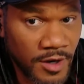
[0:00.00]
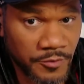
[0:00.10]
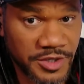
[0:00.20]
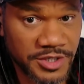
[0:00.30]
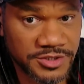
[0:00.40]

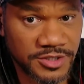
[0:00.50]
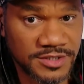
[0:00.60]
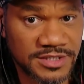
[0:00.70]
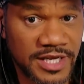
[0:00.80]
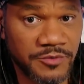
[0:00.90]
Are we gonna
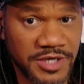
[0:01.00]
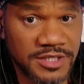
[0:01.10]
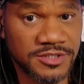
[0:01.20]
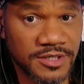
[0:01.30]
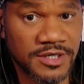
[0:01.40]
start saying we
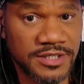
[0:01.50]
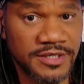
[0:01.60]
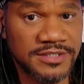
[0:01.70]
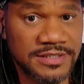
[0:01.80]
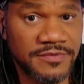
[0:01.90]
need to start
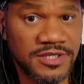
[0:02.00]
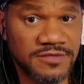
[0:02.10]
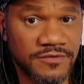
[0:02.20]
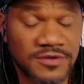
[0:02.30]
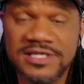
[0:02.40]
clearing some of
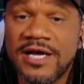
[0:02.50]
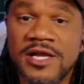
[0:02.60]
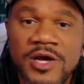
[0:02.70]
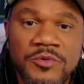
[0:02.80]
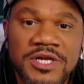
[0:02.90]
these folks
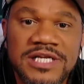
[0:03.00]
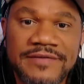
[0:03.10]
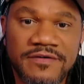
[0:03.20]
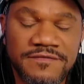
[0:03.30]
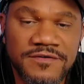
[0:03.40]
out? We need
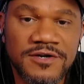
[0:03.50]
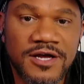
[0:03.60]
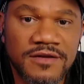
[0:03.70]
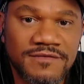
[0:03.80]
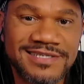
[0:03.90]
to have a
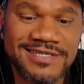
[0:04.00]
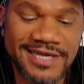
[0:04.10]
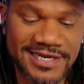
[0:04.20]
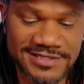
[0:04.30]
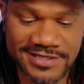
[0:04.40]
full-on
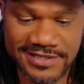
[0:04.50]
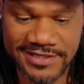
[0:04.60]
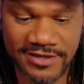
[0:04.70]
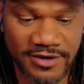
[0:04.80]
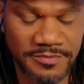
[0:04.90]
investigation to
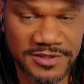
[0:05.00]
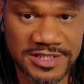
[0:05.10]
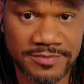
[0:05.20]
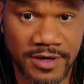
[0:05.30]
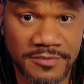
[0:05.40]
clear all
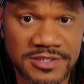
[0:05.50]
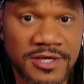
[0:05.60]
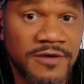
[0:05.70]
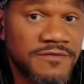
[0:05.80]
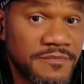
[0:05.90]
police
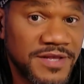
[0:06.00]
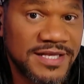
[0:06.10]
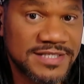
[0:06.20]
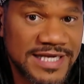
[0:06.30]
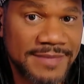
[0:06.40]
departments from
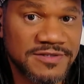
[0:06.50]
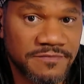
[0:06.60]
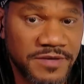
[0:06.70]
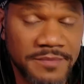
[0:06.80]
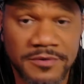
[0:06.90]
these types
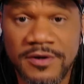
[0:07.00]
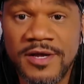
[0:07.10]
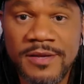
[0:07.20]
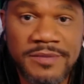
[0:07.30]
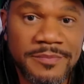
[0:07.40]
of people,
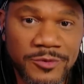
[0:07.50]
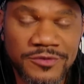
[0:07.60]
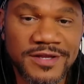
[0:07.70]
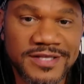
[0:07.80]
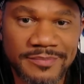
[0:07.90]
people
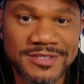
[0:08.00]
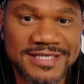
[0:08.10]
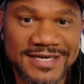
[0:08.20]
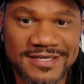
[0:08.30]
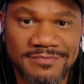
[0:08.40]
who think they're
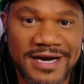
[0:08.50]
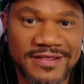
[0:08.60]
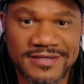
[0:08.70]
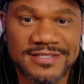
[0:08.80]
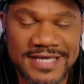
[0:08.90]
protected
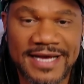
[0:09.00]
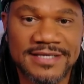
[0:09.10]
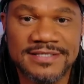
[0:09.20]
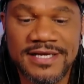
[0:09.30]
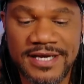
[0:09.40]
by their
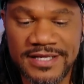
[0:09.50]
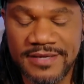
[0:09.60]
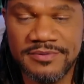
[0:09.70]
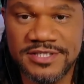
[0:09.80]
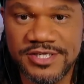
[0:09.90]
status
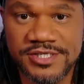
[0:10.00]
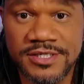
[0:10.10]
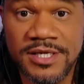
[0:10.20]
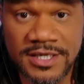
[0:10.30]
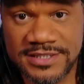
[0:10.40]
and their
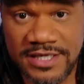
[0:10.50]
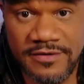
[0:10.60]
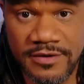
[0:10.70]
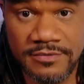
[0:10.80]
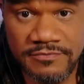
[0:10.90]
position, because
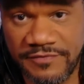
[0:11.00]
he